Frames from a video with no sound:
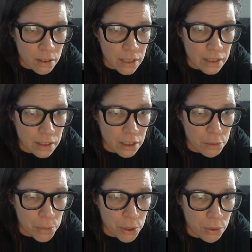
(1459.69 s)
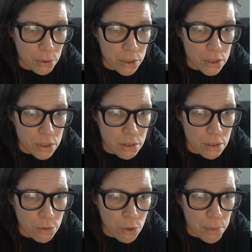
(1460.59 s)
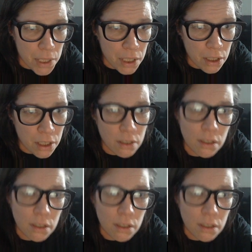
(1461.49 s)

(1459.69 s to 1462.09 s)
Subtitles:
that the computer would just do it for me, but